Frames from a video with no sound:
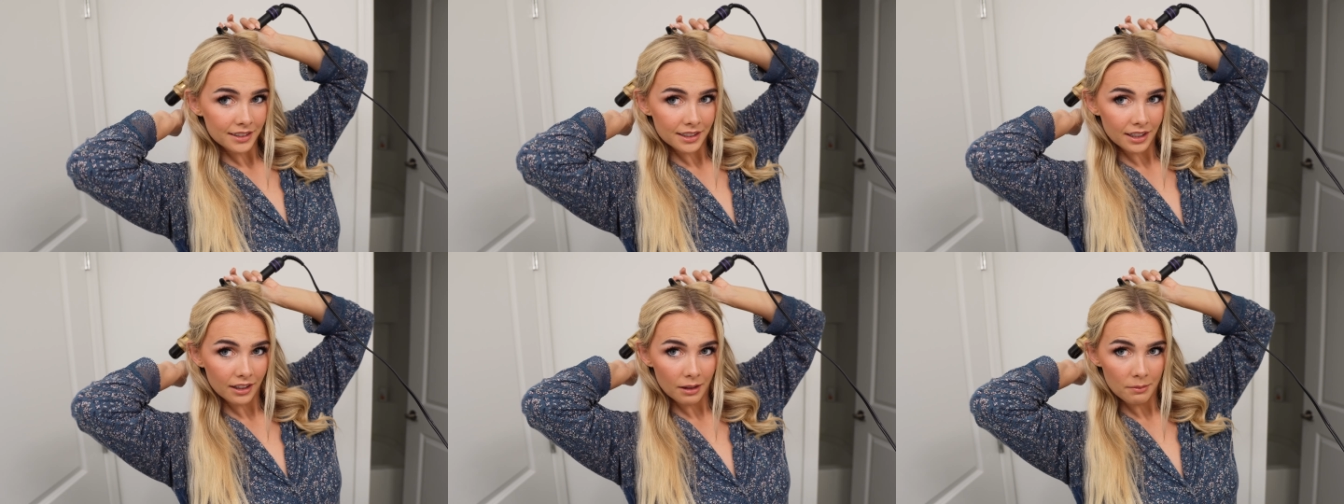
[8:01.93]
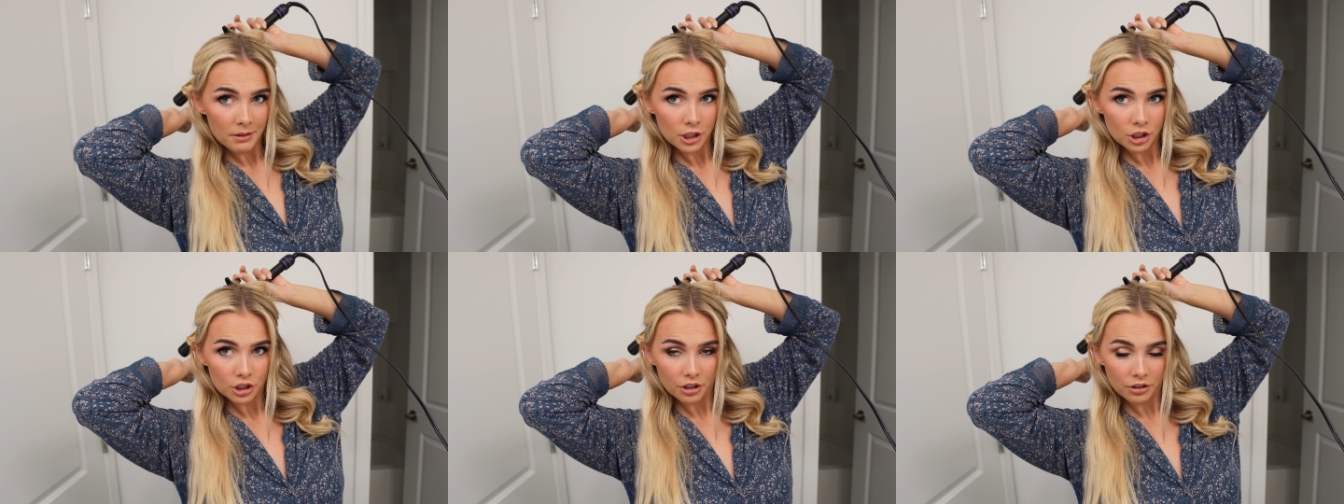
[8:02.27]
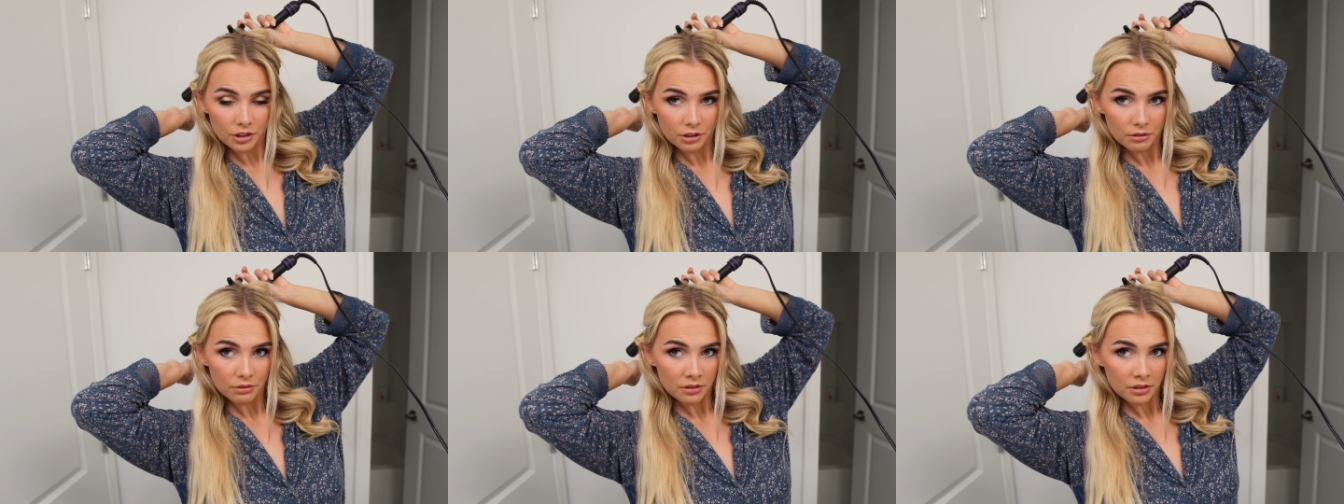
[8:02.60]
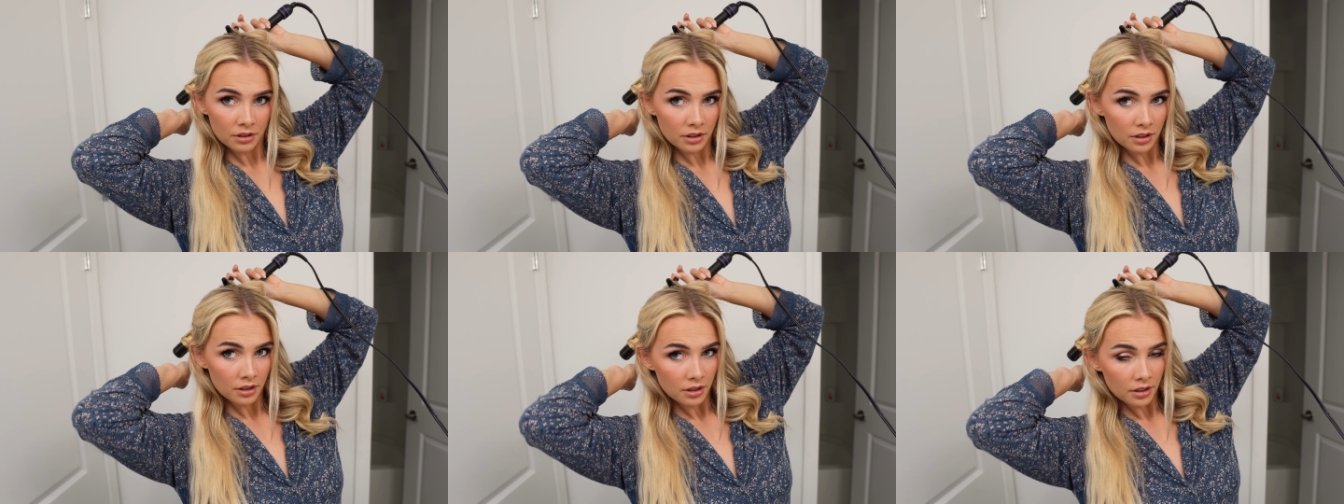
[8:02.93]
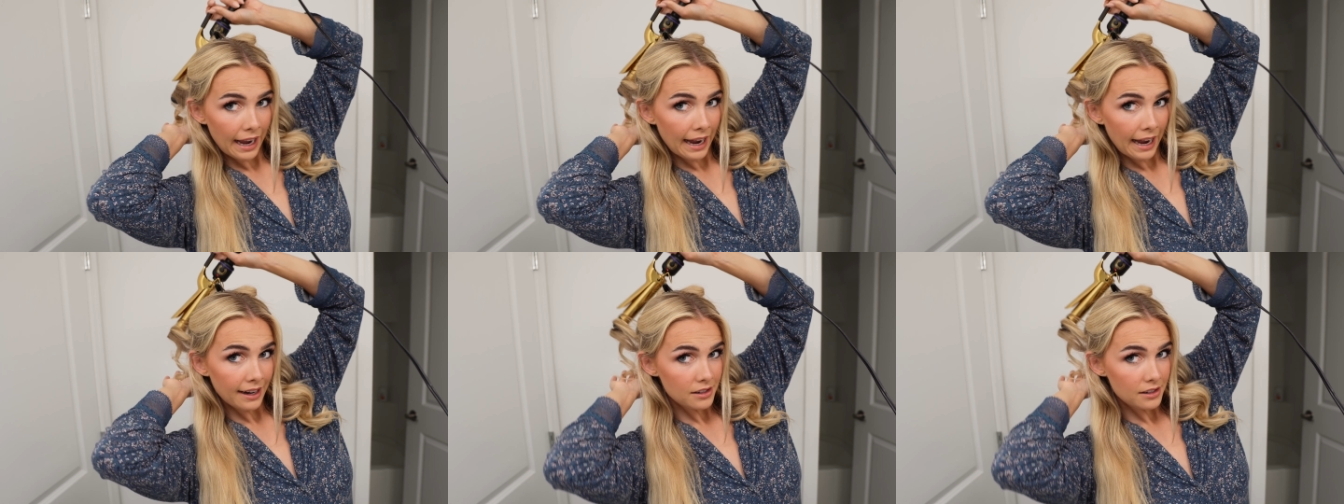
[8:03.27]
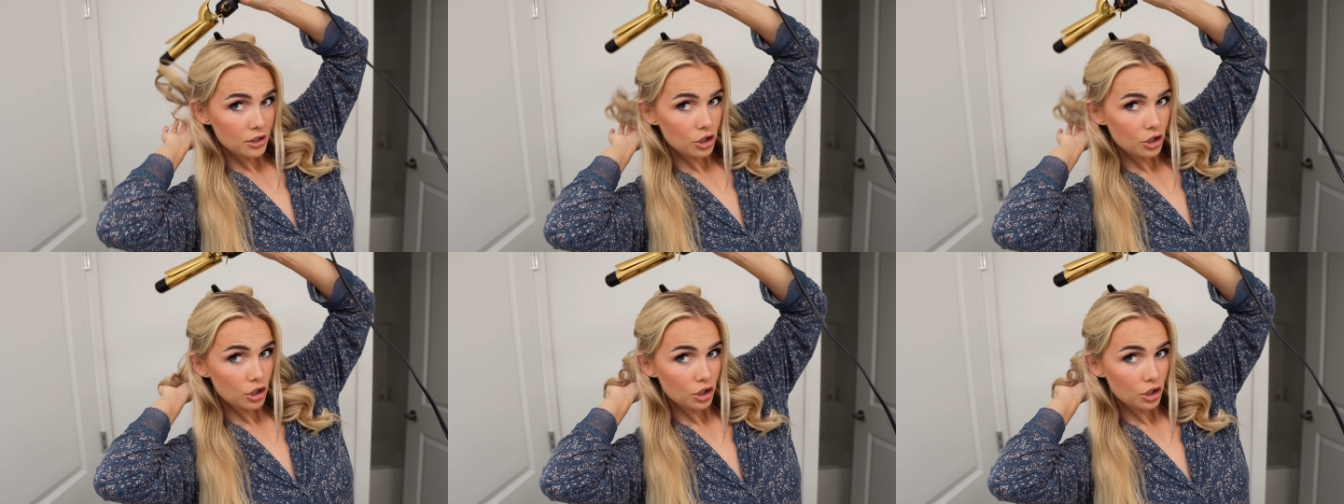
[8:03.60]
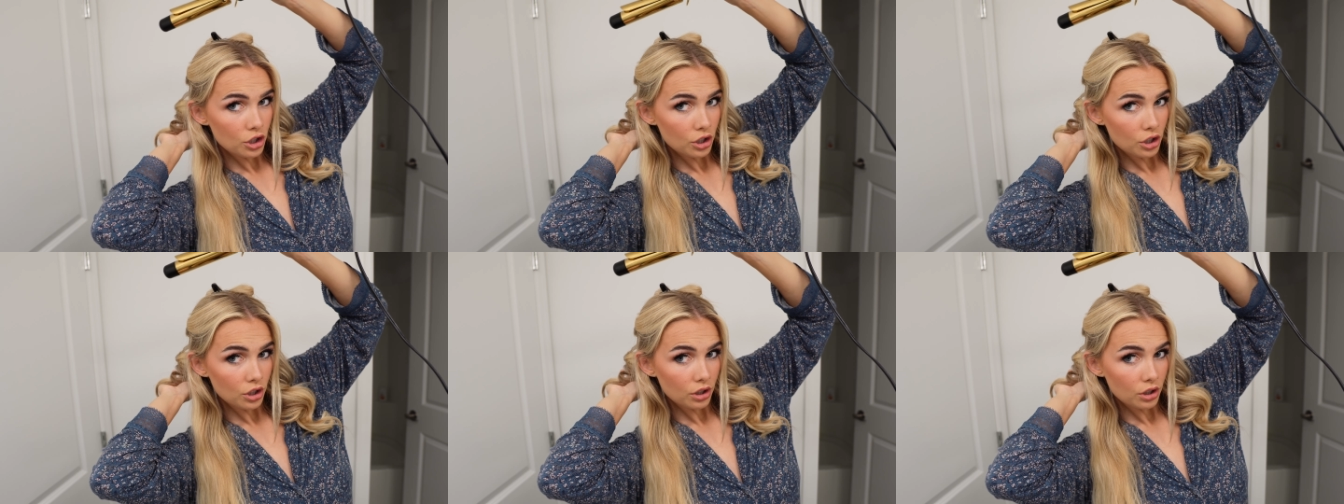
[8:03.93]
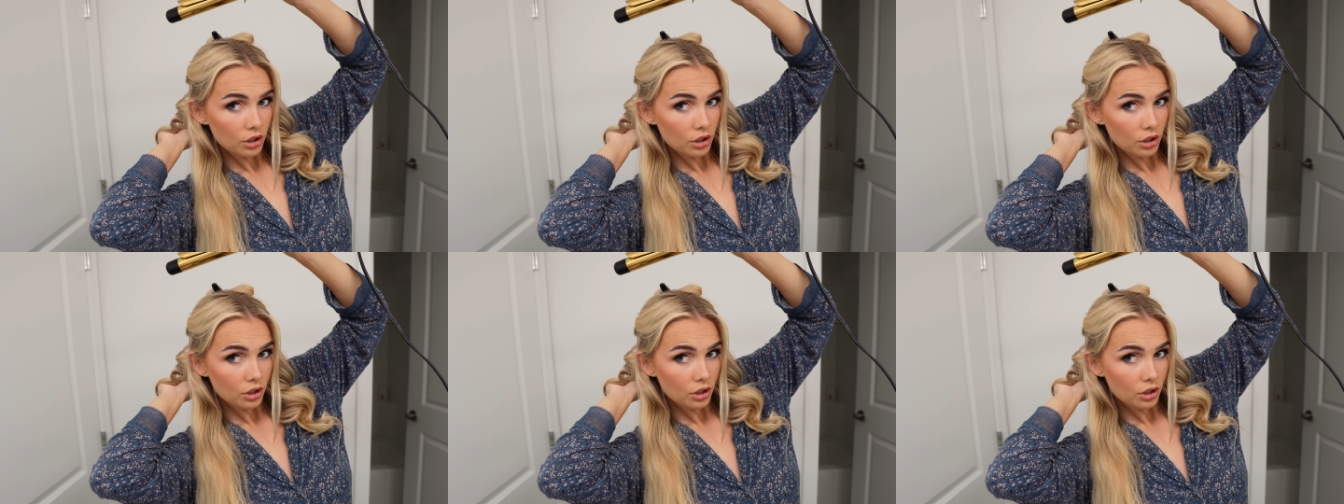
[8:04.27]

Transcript: So let me show you. Catch.